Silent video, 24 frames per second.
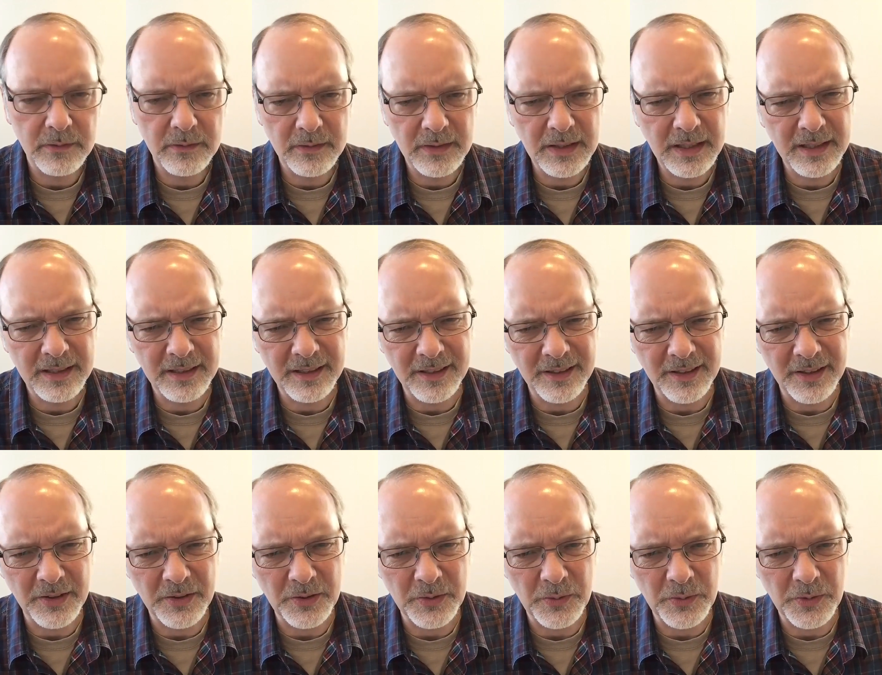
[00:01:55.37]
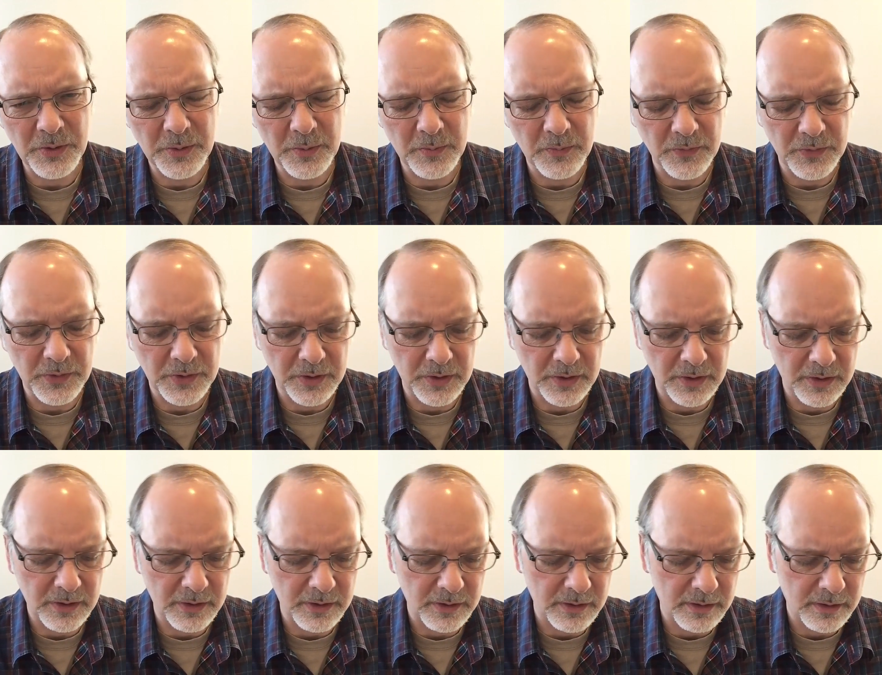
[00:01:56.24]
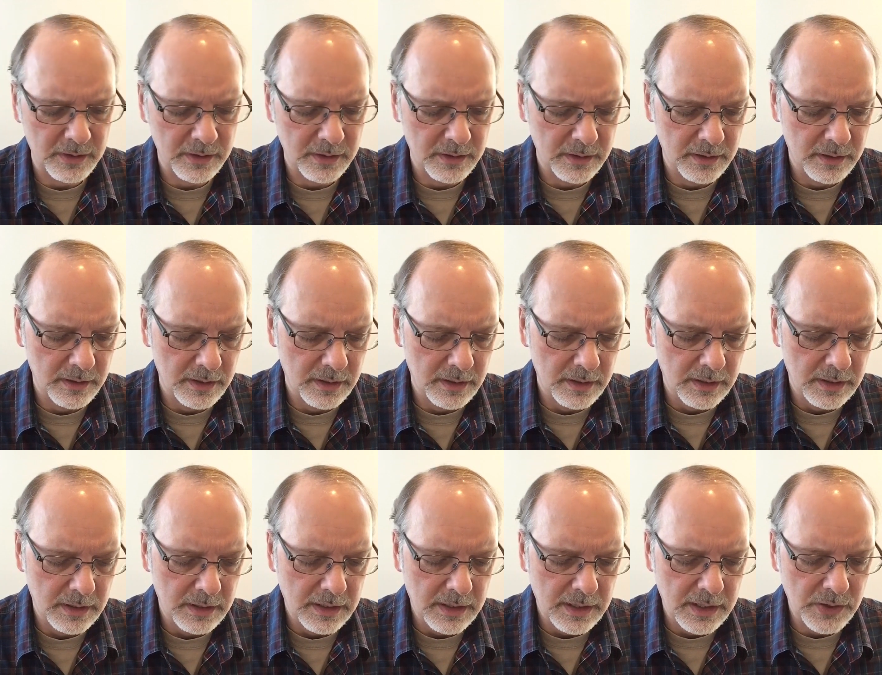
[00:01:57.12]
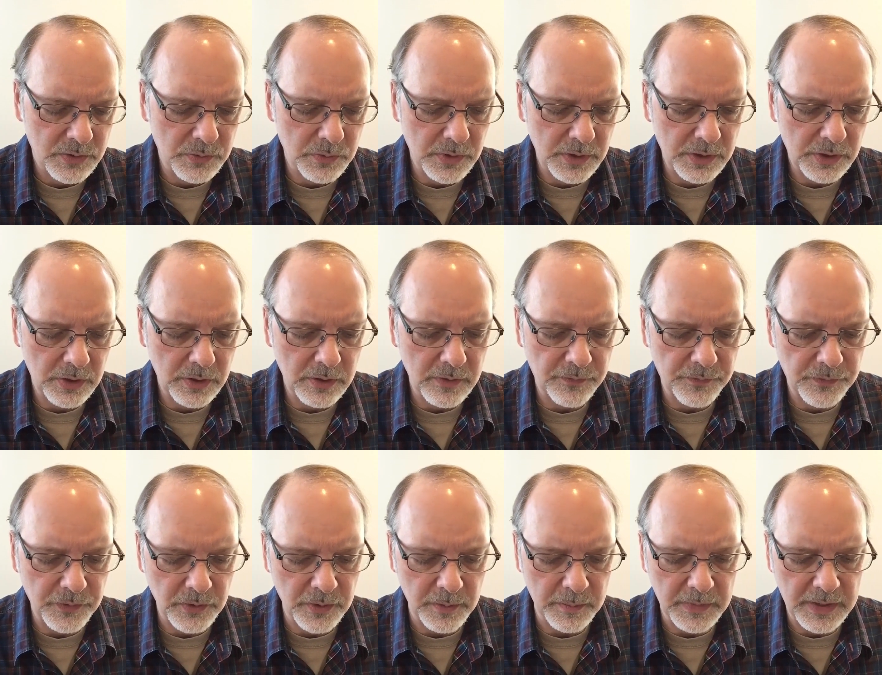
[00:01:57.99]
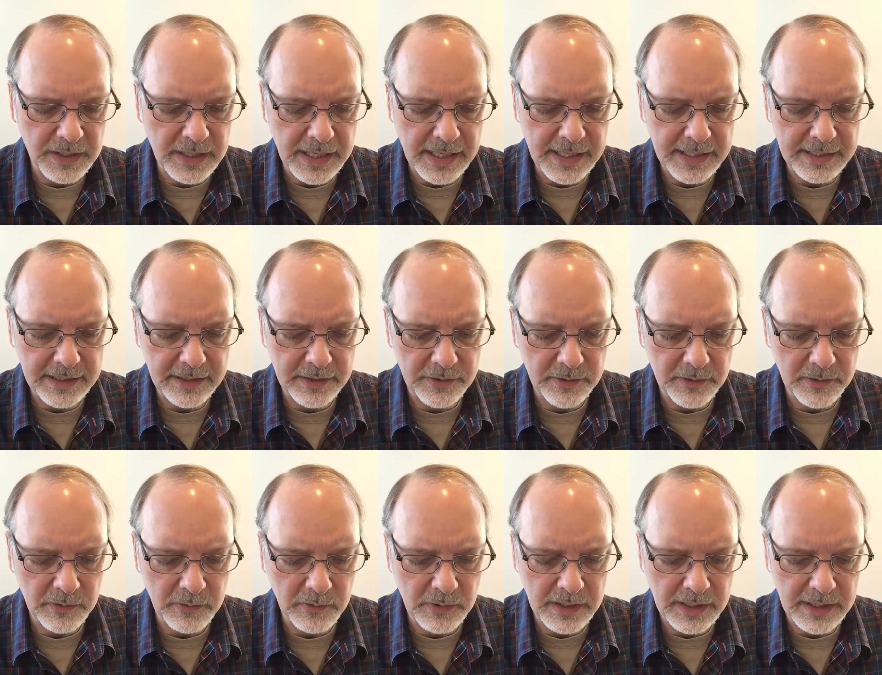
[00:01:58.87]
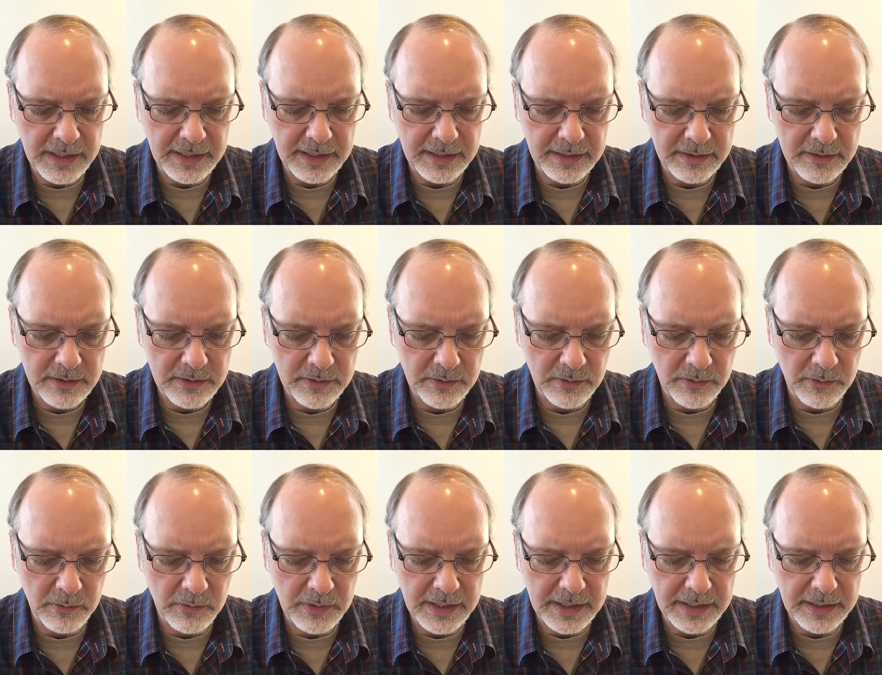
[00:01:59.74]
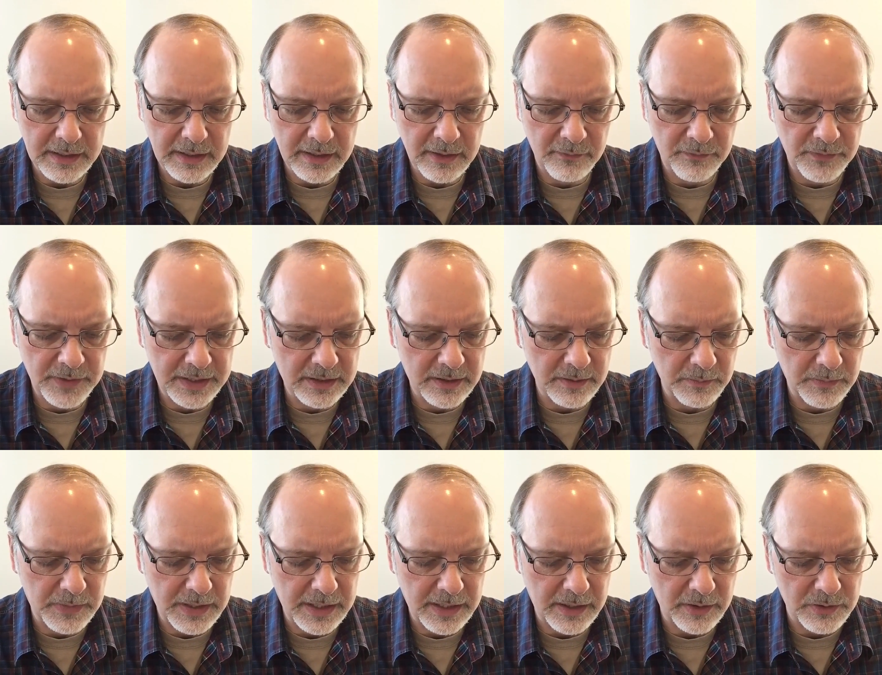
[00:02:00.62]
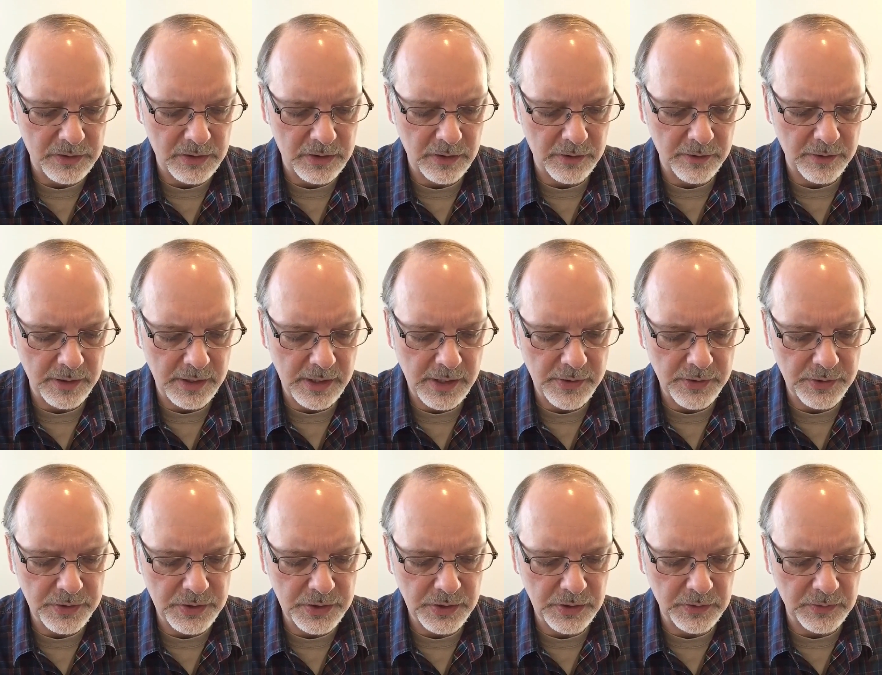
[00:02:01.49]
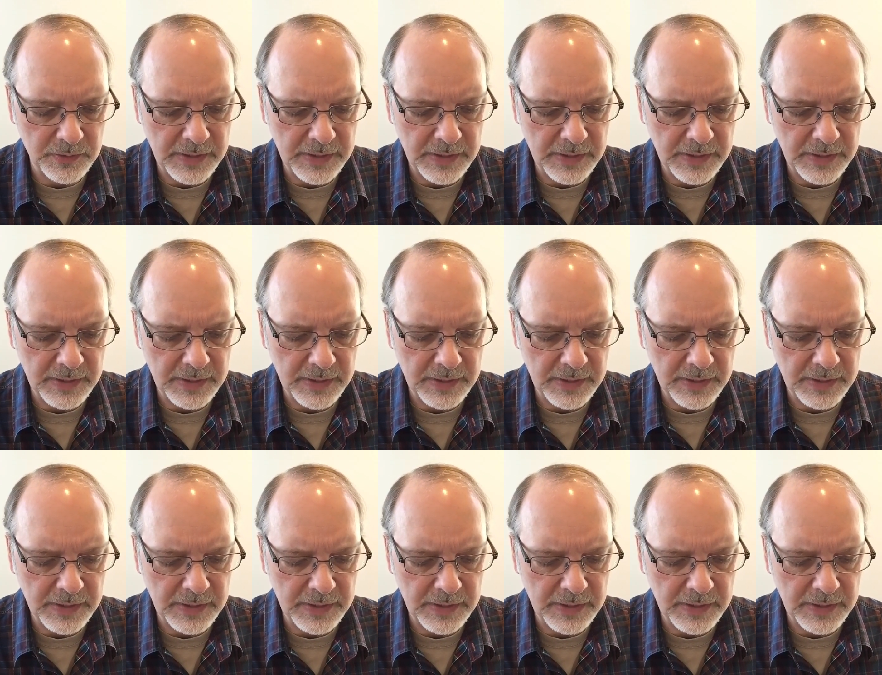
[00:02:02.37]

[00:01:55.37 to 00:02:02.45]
Find another room for her. As one uniform guided her away to await a victim counselor, another took